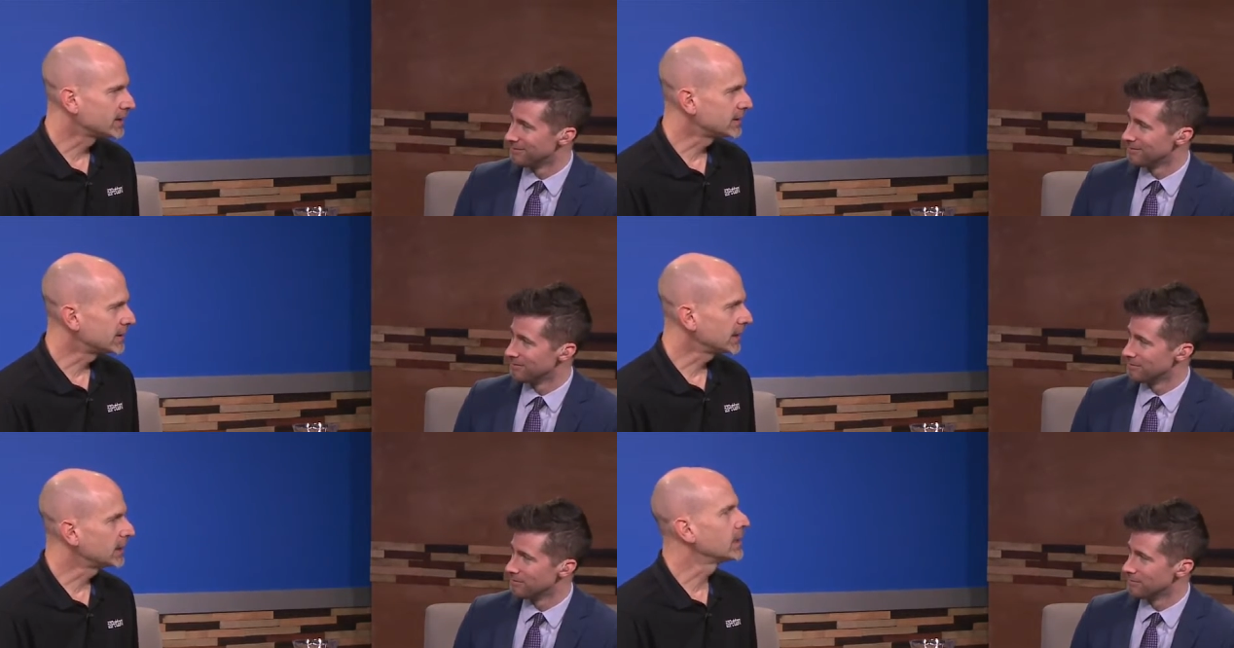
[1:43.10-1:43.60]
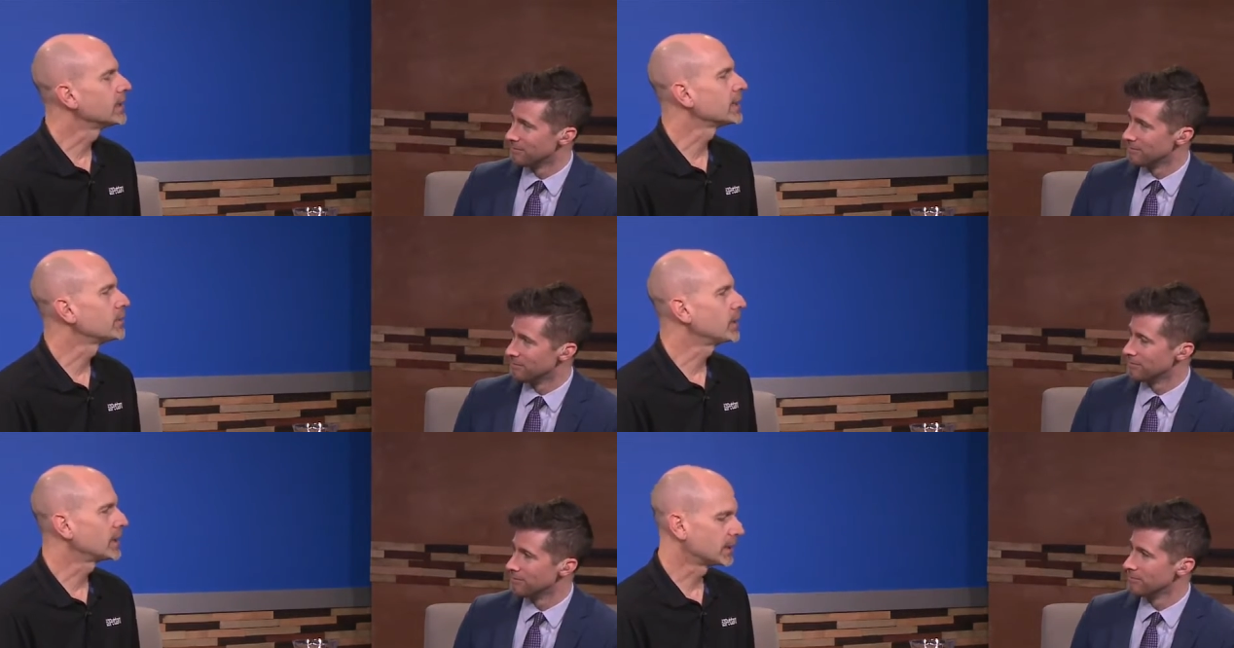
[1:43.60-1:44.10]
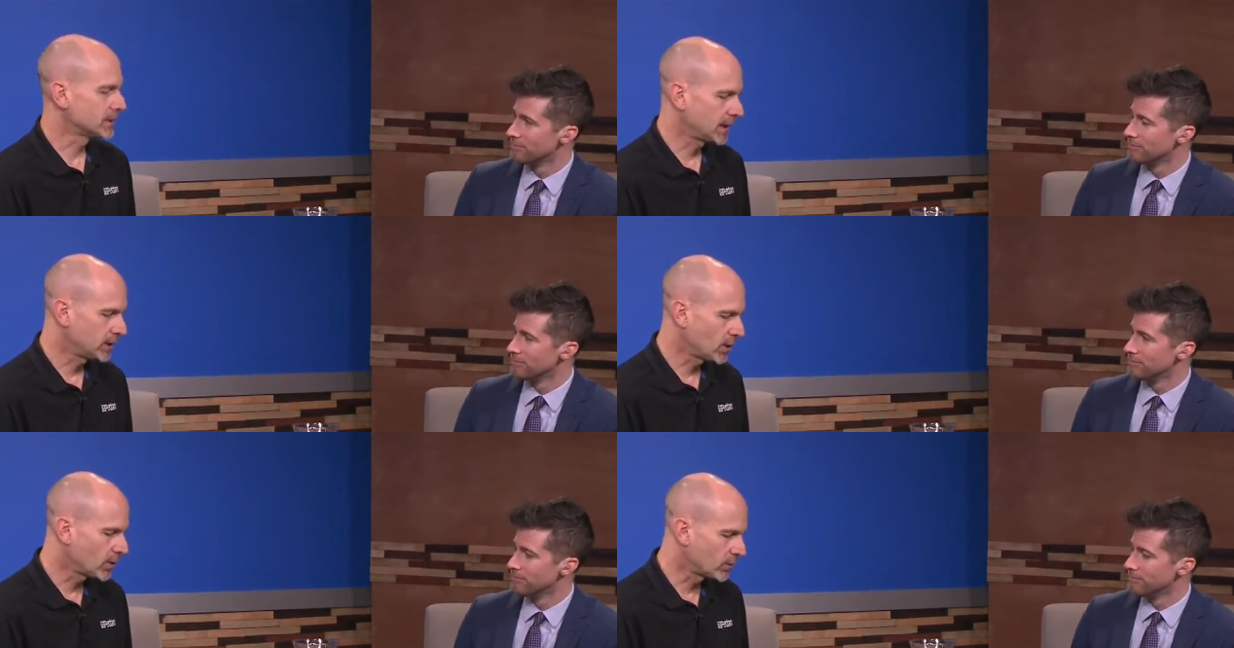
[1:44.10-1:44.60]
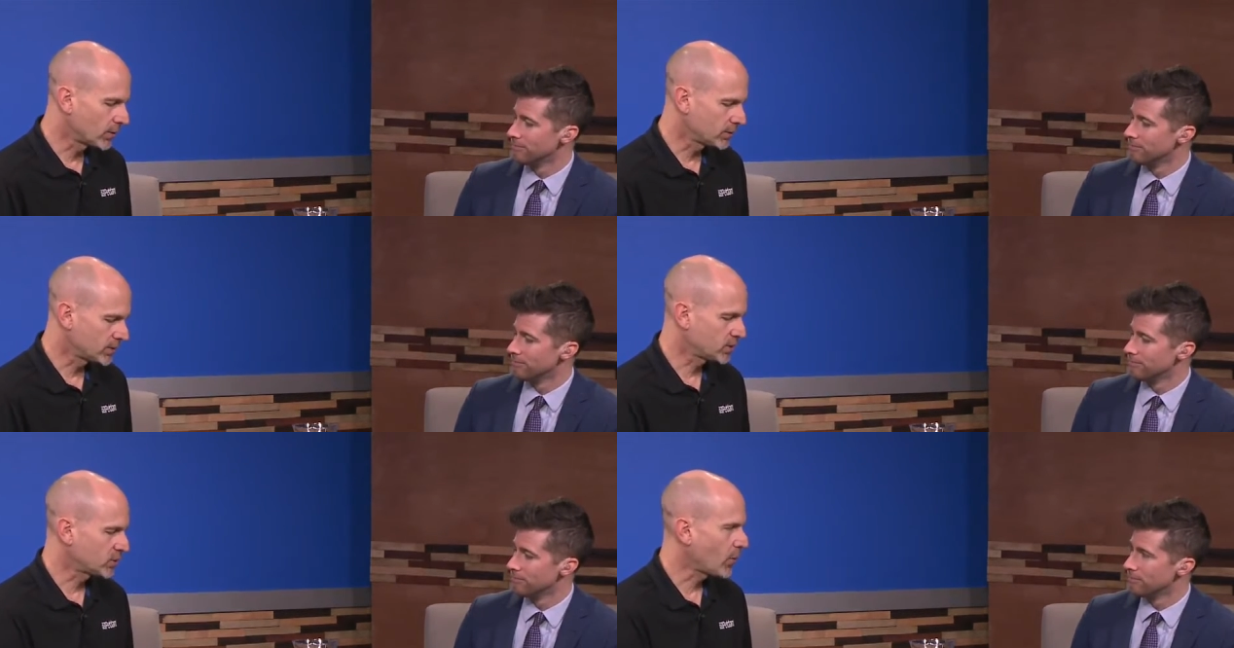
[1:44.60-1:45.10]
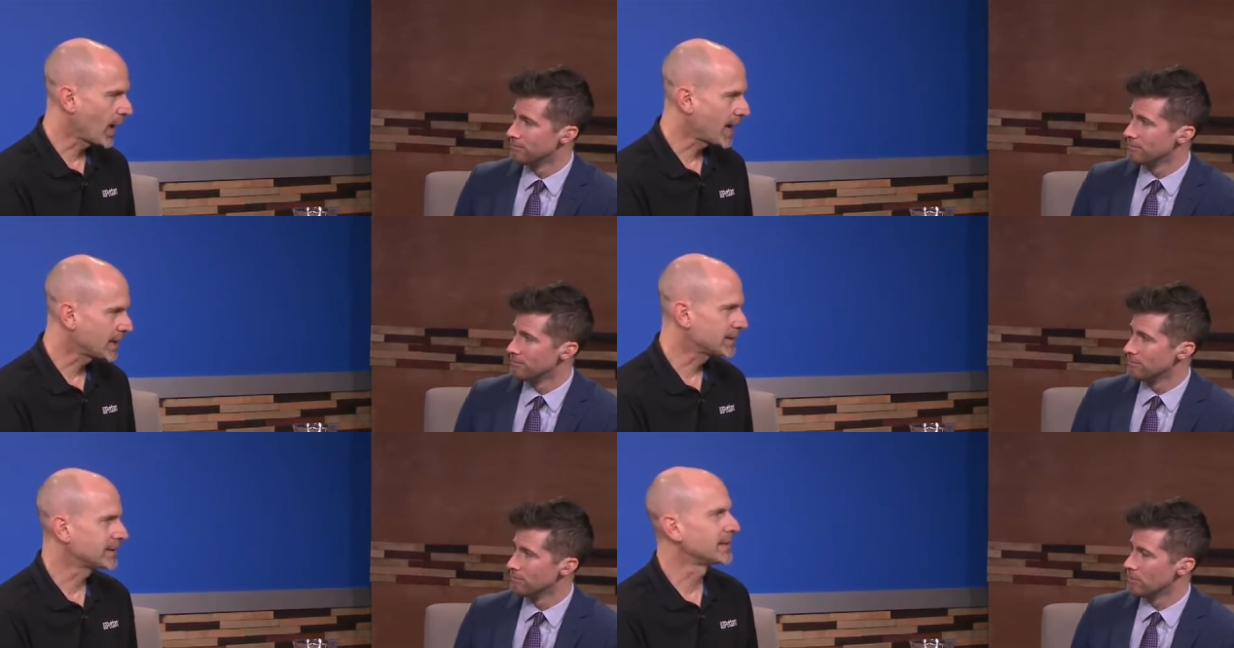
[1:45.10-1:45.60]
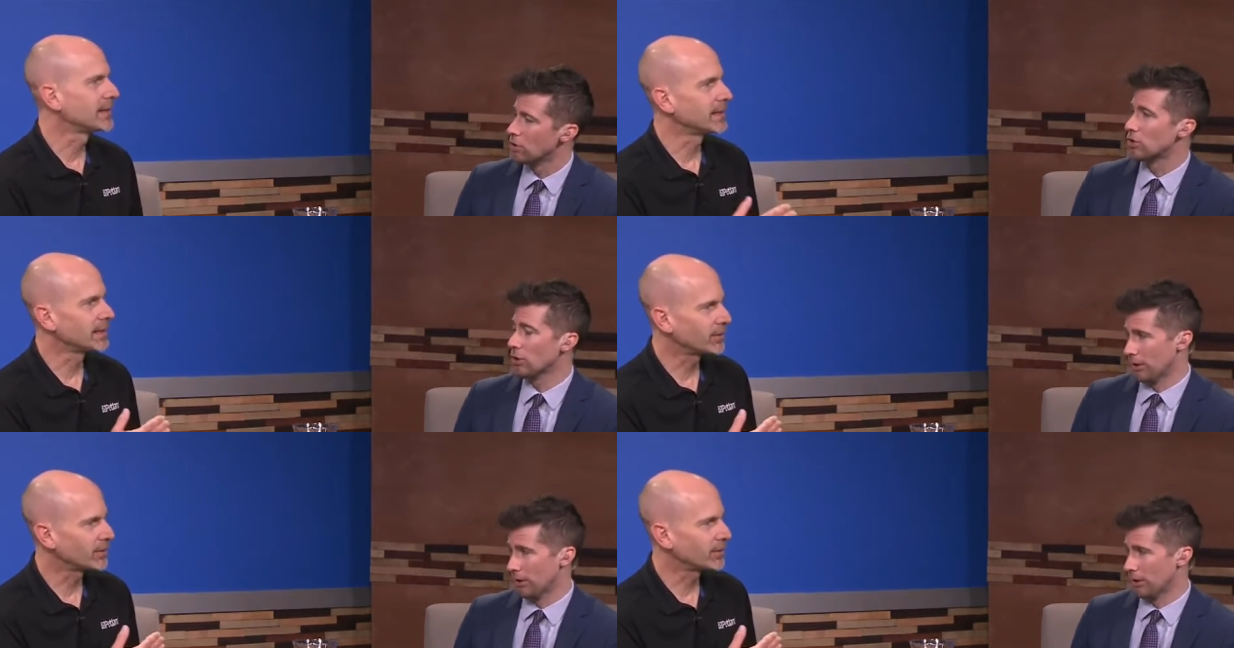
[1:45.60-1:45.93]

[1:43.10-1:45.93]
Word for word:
Speaker 1: stinky, and that's because they don't sweat, and then sure.